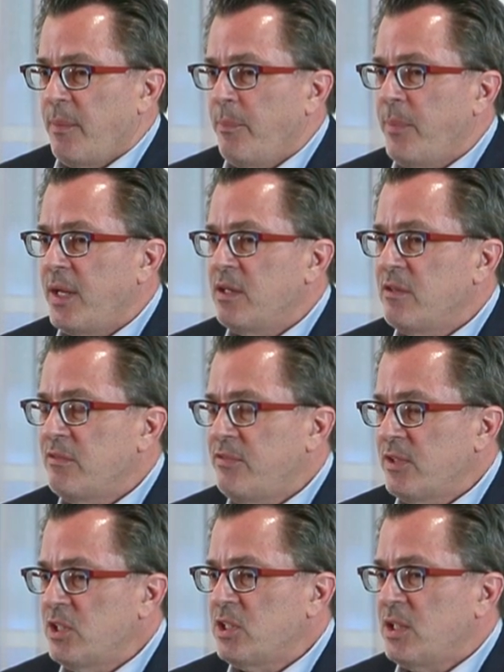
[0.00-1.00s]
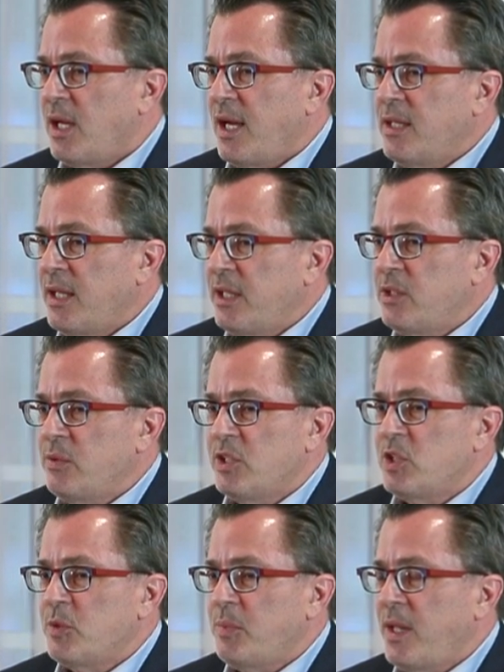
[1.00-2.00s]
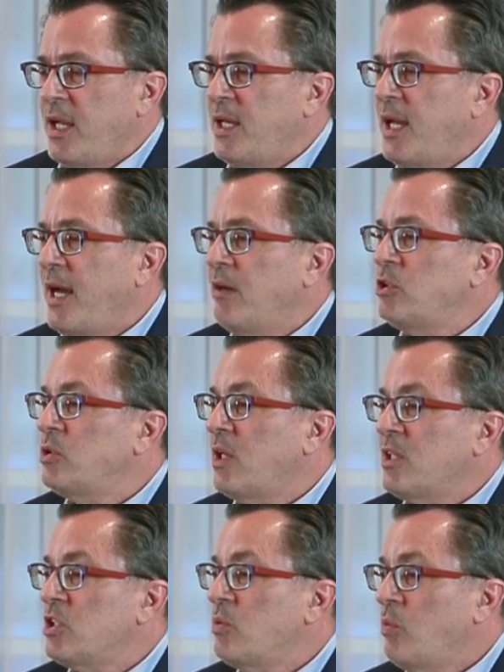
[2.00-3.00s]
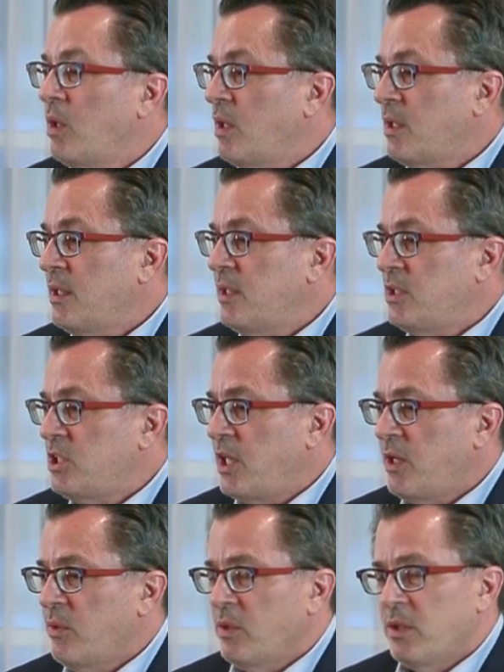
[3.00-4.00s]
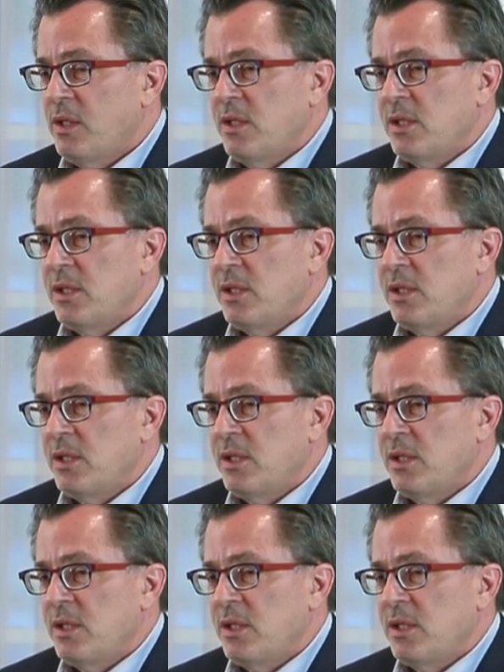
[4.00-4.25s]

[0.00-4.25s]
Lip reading: But first, I'd like to explain how trusts work in general.